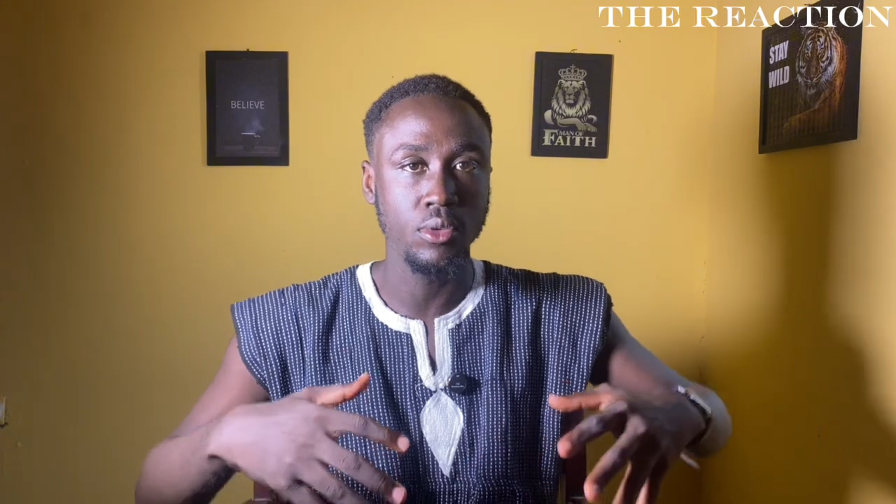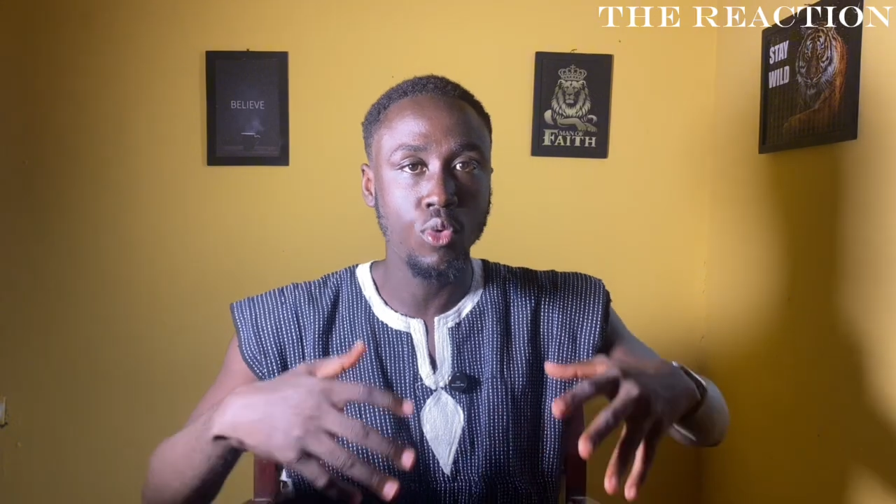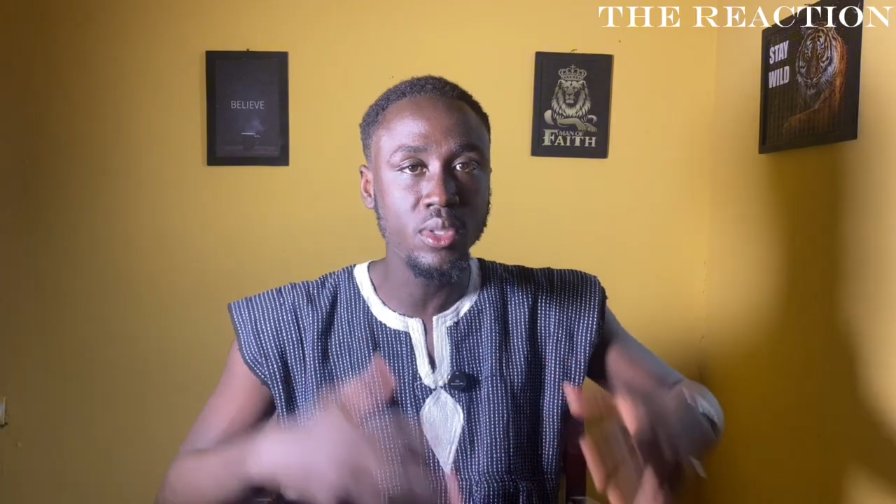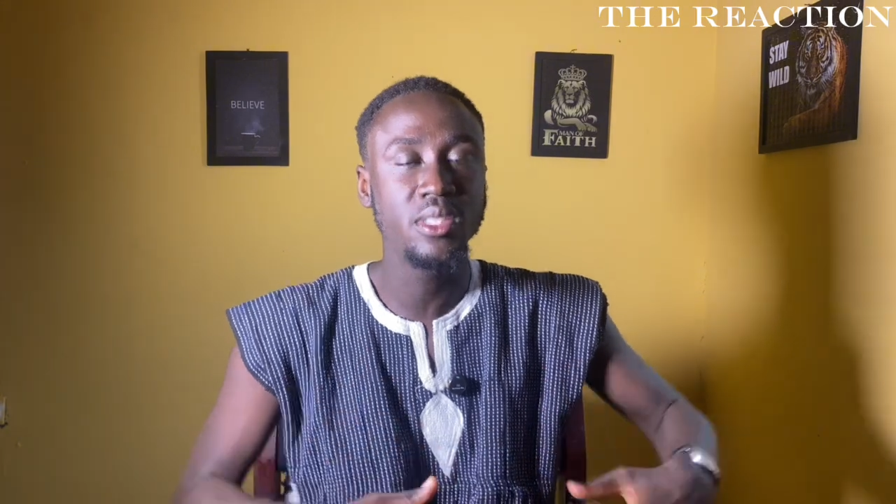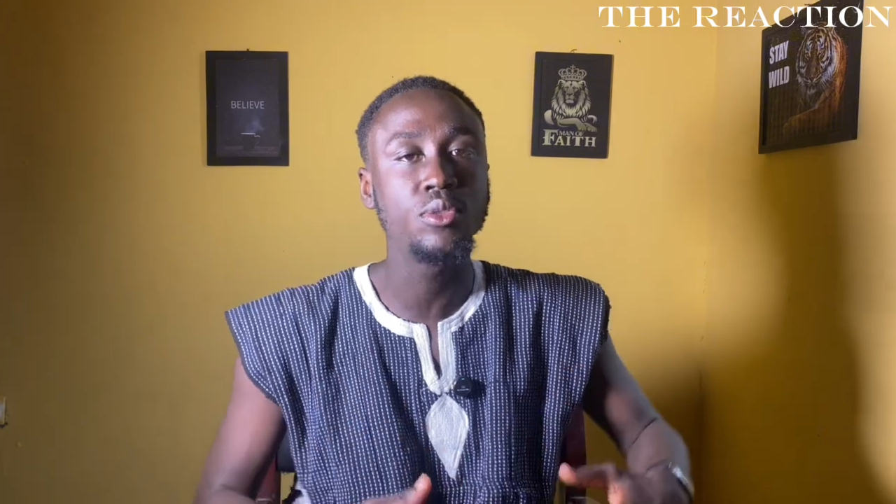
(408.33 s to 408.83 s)

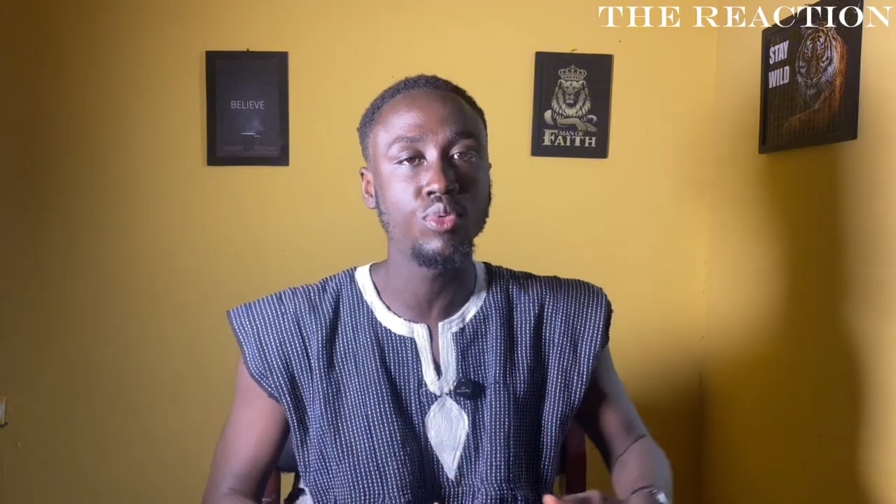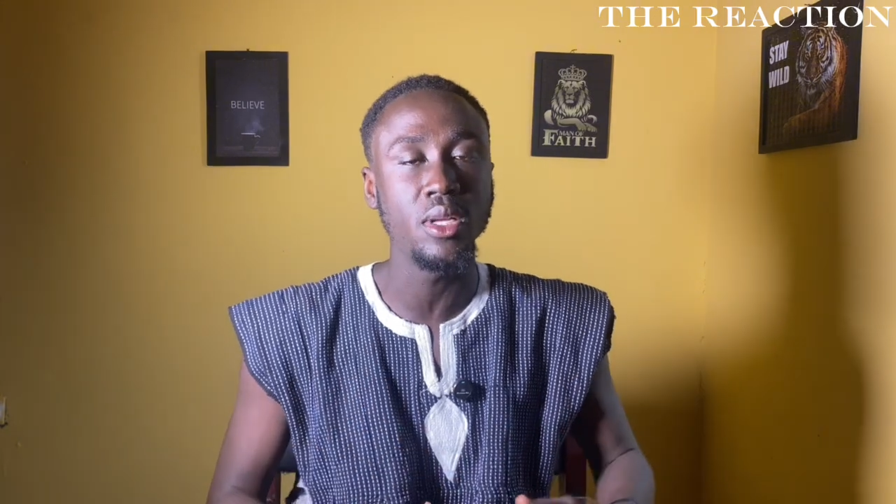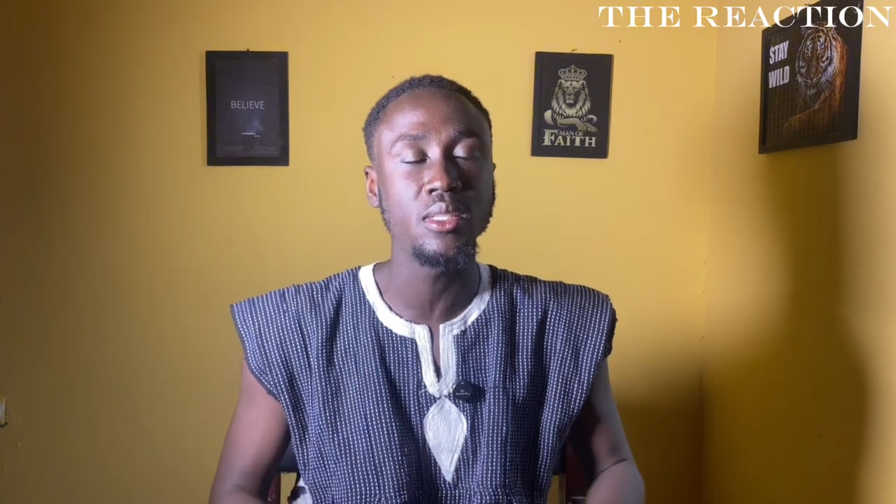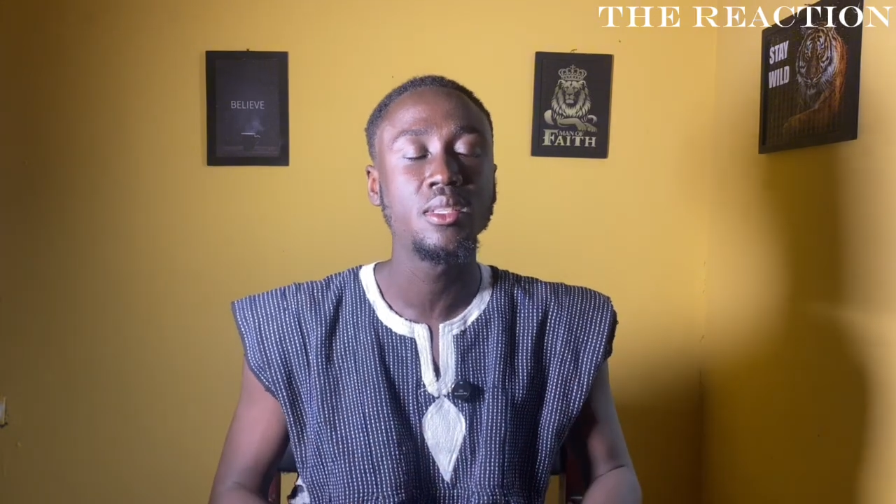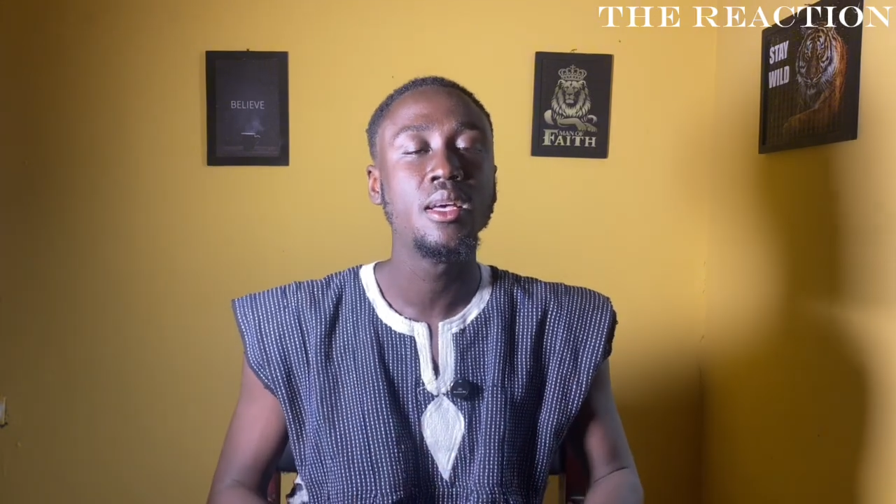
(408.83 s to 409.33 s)

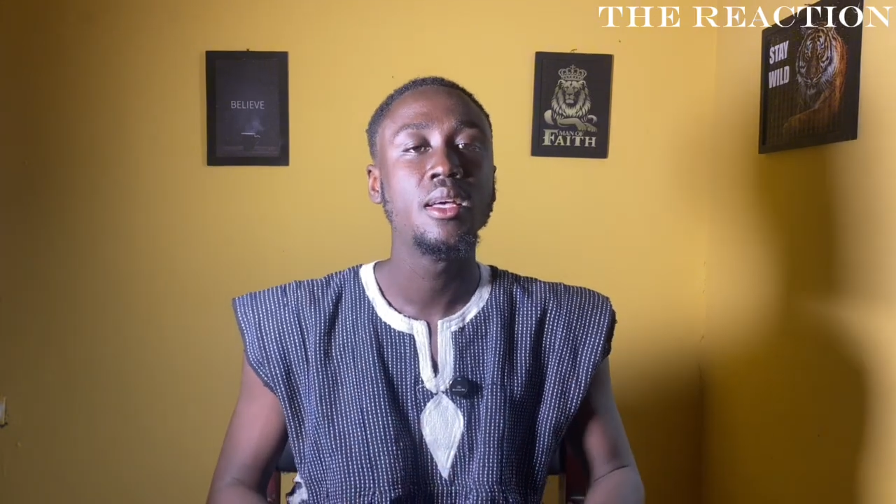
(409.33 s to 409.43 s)
constituents